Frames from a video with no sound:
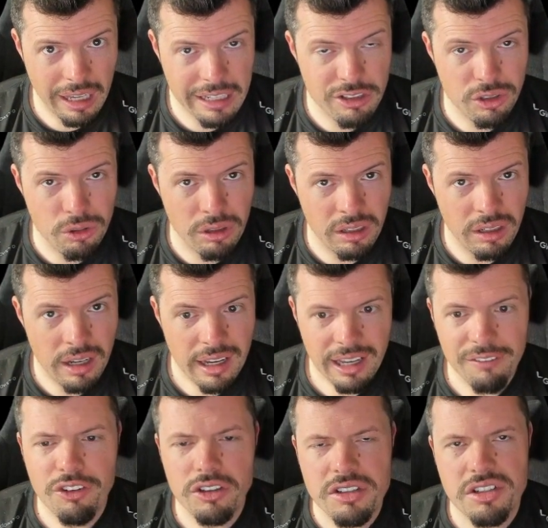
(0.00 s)
And you could,
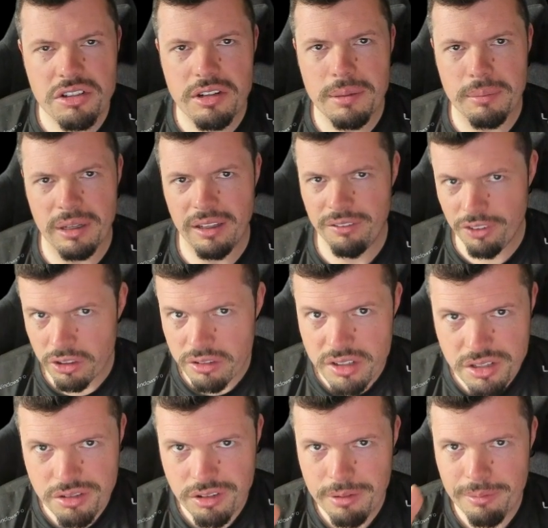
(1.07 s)
if you're a
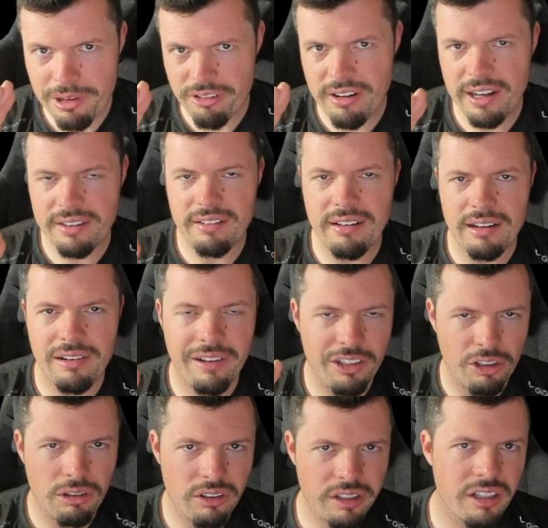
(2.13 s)
streamer right now
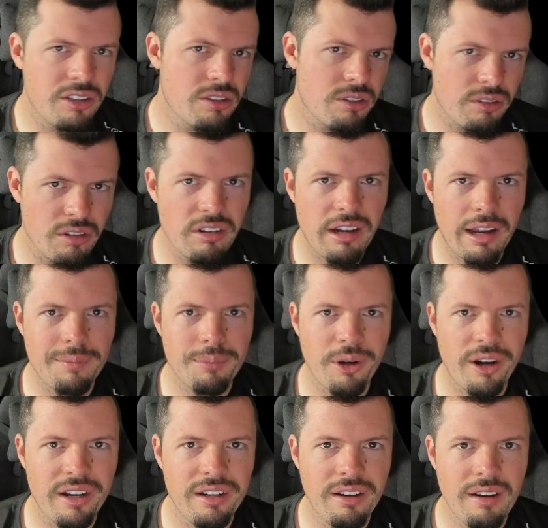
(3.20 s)
and you're looking to do an
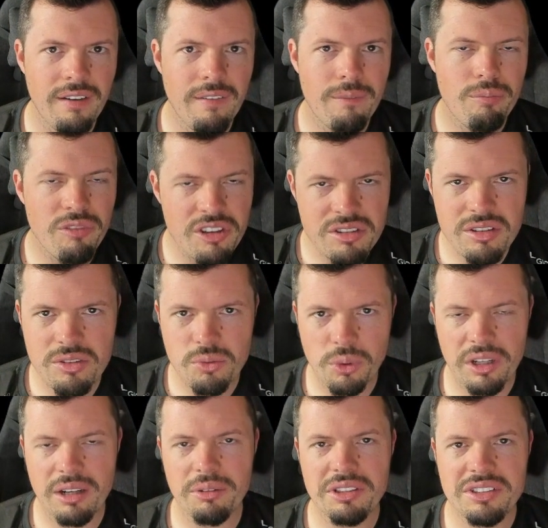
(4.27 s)
upgrade, this is
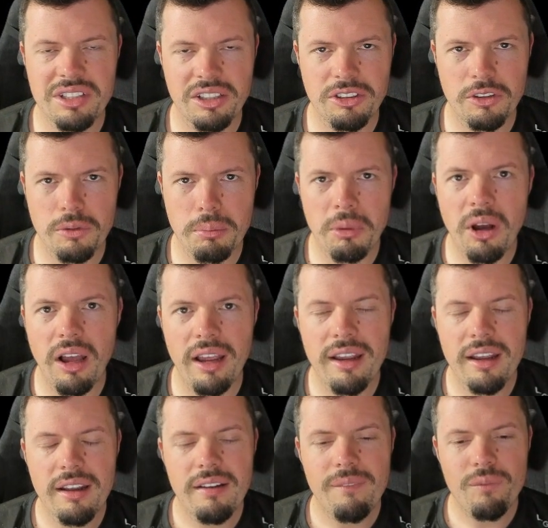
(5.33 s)
what I would tell you to buy.
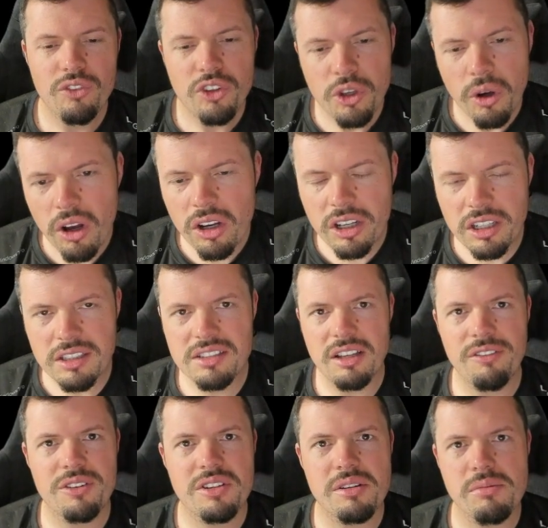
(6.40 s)
you are going to
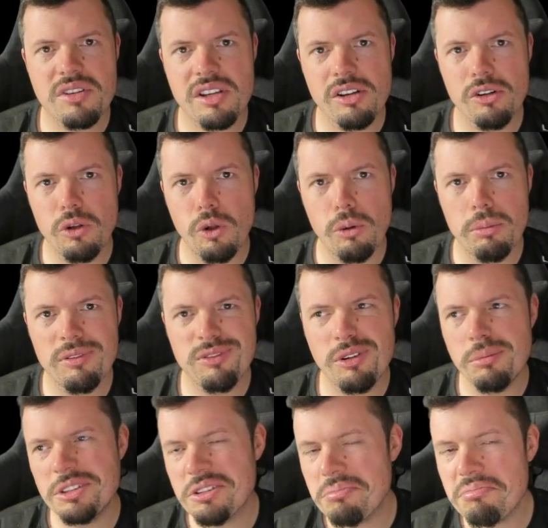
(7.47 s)
suffer some single core
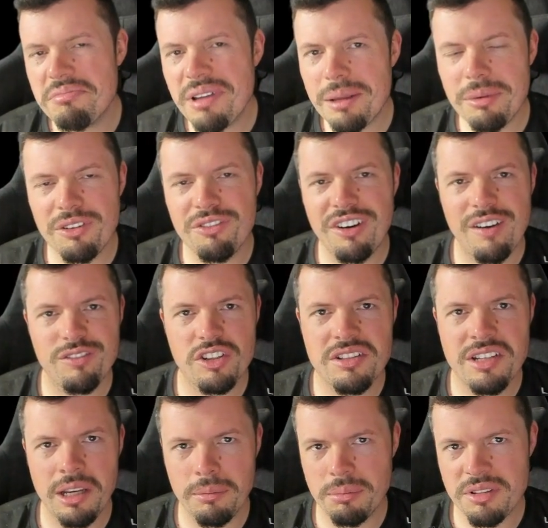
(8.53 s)
performance, maybe 5 to
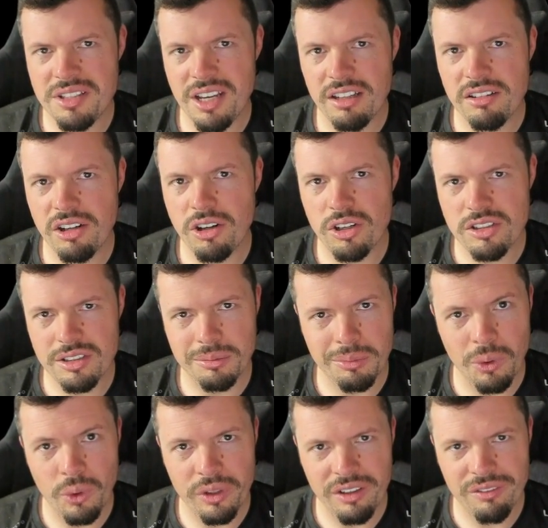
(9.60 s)
10% across the
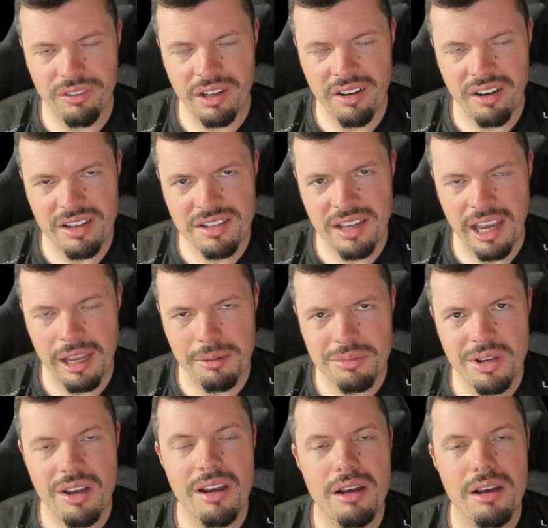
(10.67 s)
board in various games.